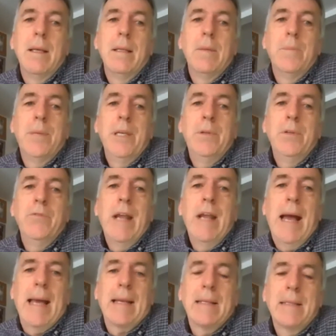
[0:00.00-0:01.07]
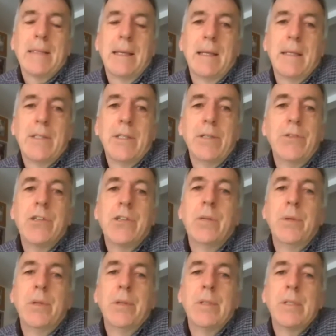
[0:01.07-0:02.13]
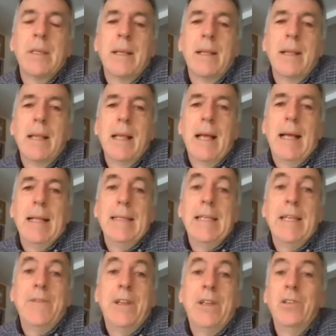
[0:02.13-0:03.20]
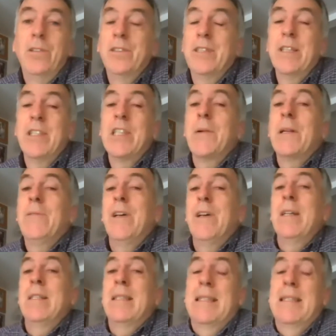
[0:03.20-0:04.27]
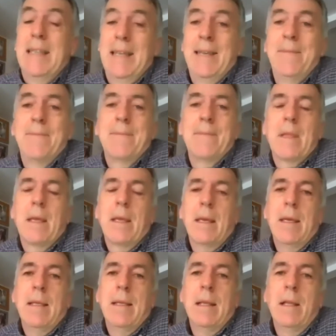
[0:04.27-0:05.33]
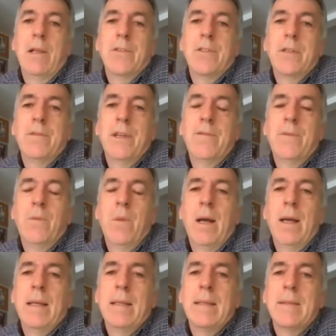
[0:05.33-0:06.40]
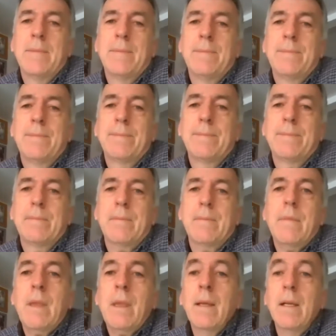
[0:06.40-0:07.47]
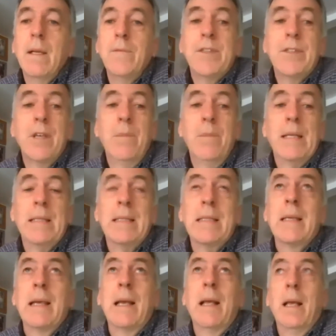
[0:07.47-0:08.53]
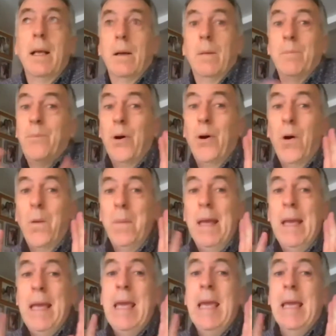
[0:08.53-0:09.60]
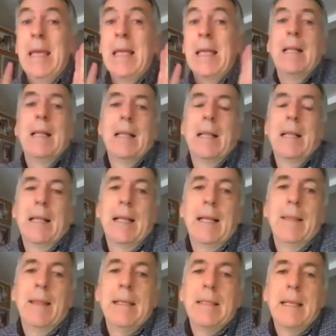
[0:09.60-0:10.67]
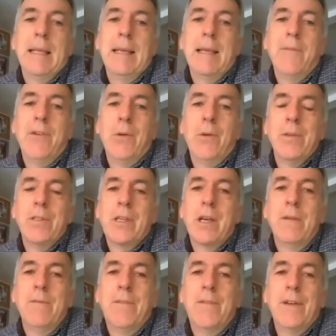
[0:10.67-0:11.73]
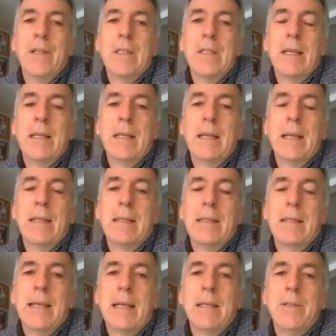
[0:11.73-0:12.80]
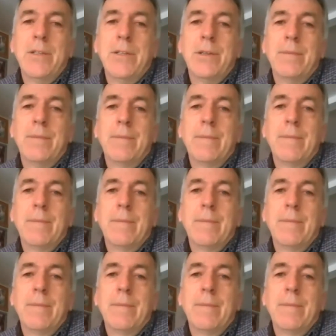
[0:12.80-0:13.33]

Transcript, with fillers: That people react to troubles and difficulties, to adversity in lots of different ways. For some, it's poor me, and they seek everyone's comfort and, and attention.